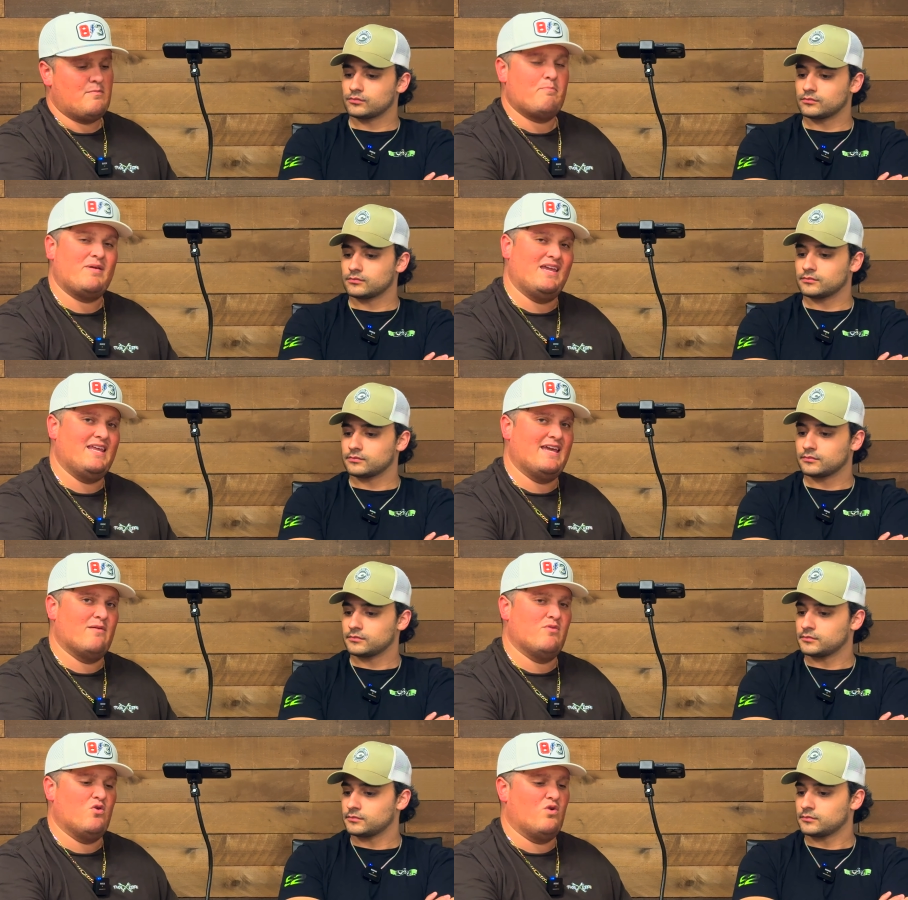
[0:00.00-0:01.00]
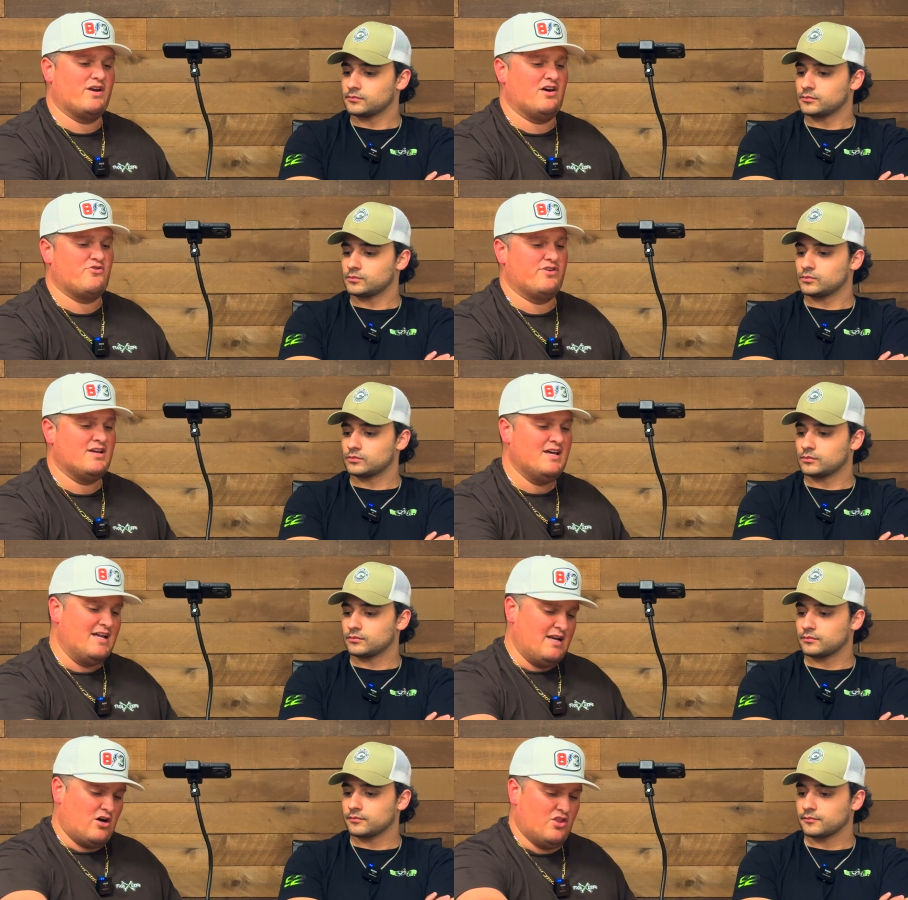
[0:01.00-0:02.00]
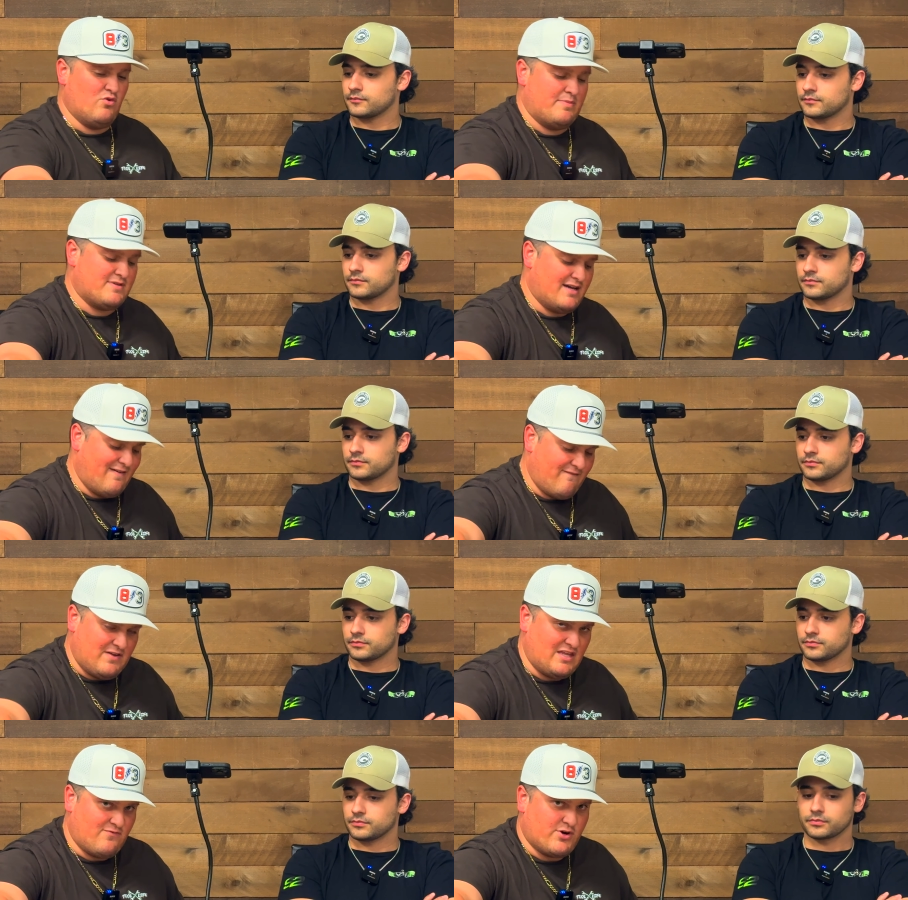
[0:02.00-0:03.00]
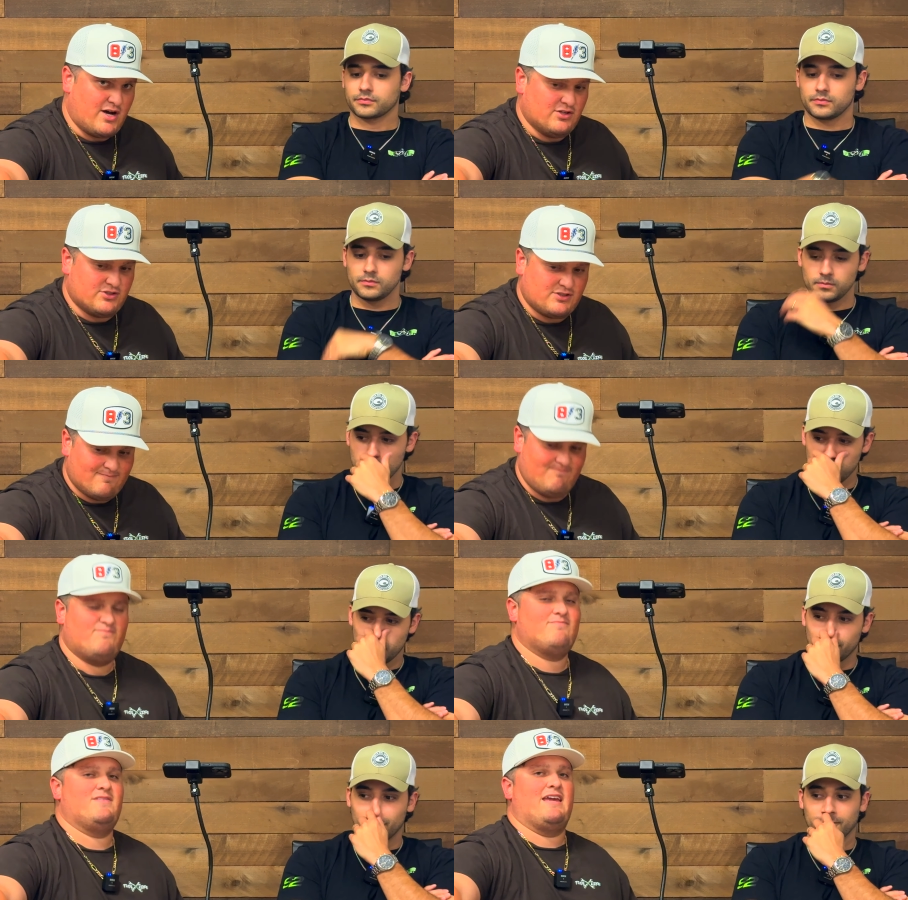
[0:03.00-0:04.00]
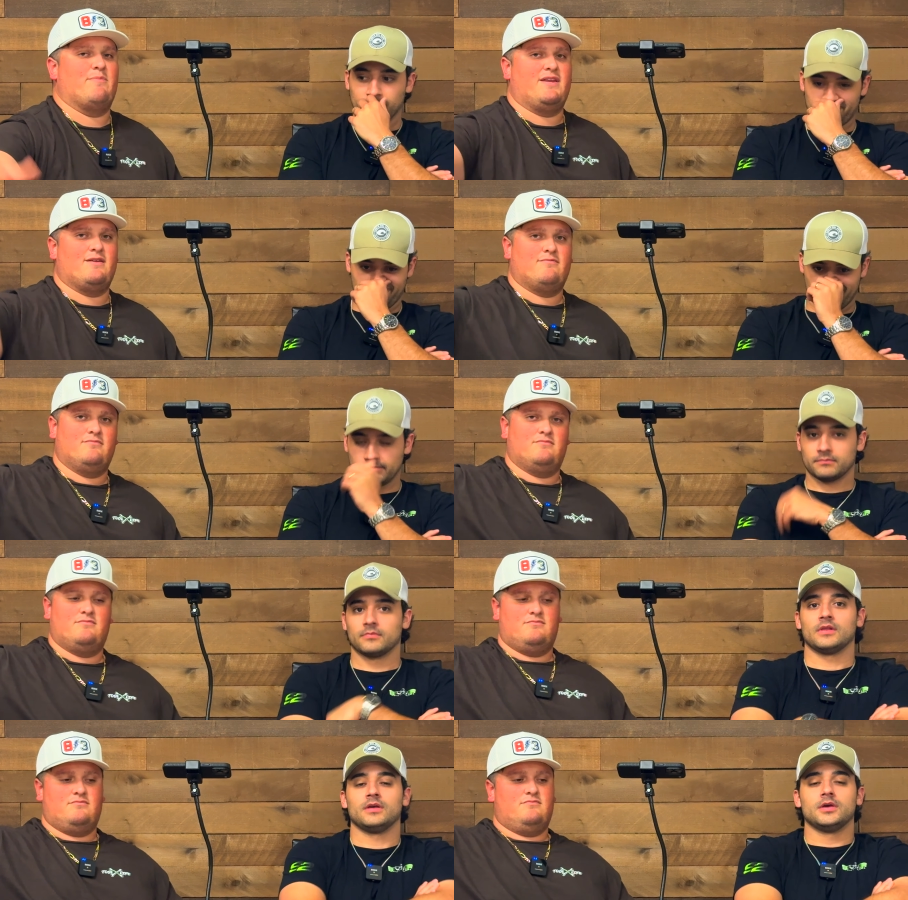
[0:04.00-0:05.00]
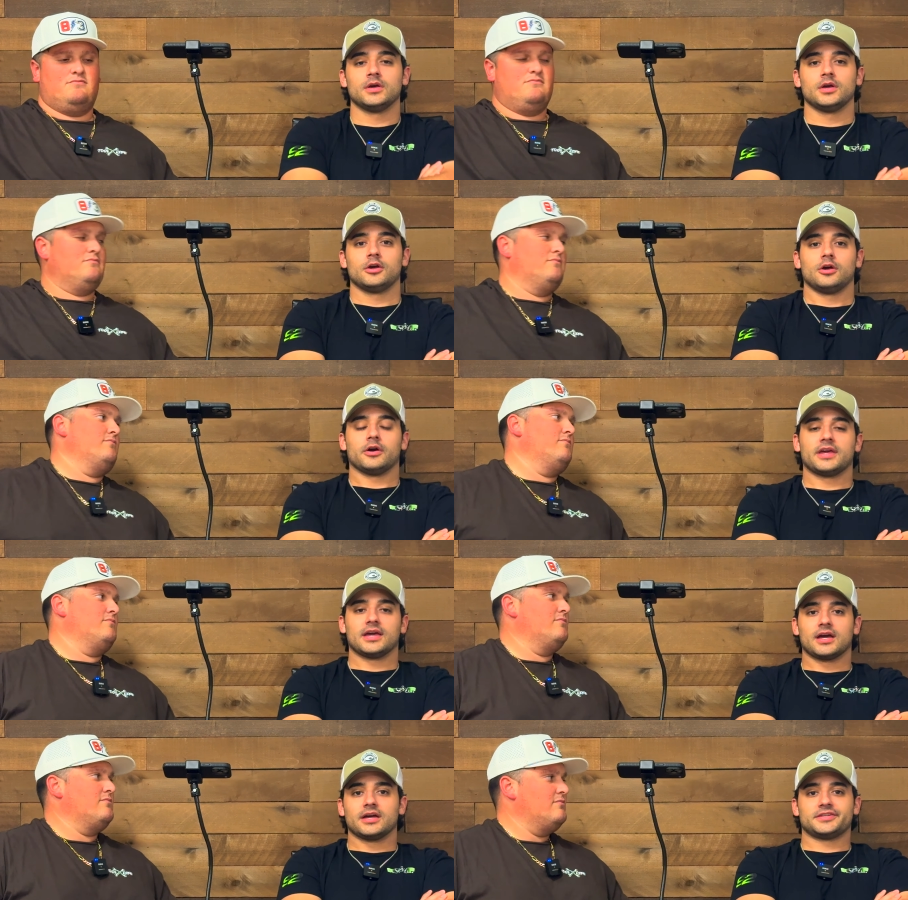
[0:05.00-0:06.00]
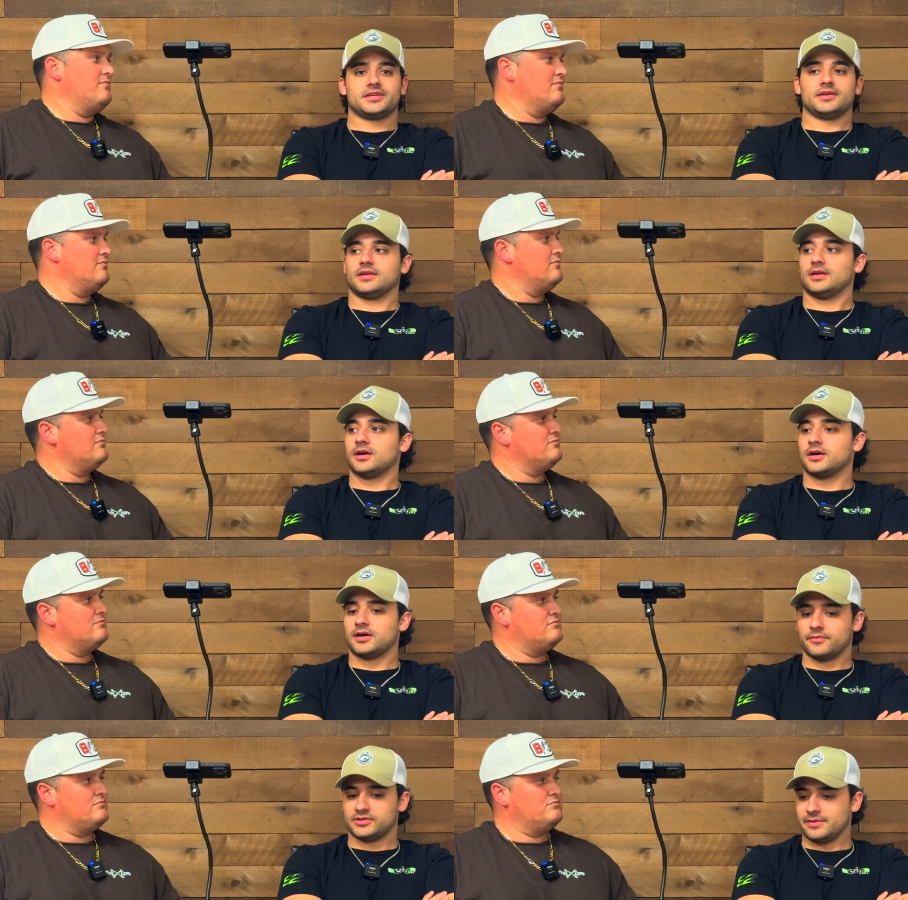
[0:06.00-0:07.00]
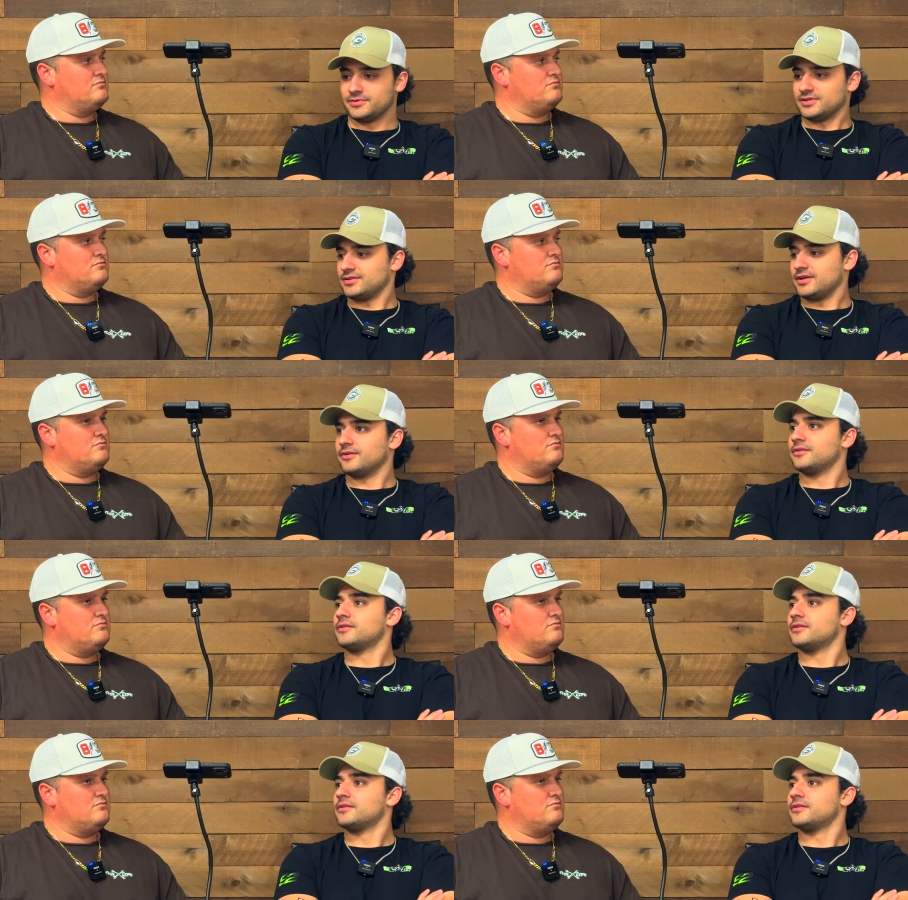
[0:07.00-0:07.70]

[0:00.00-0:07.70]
Speaker 1: P D M one hundred. On the website, fifty-four dollars. Can't beat it.
Speaker 2: Okay, guys. Uh, what time is it now?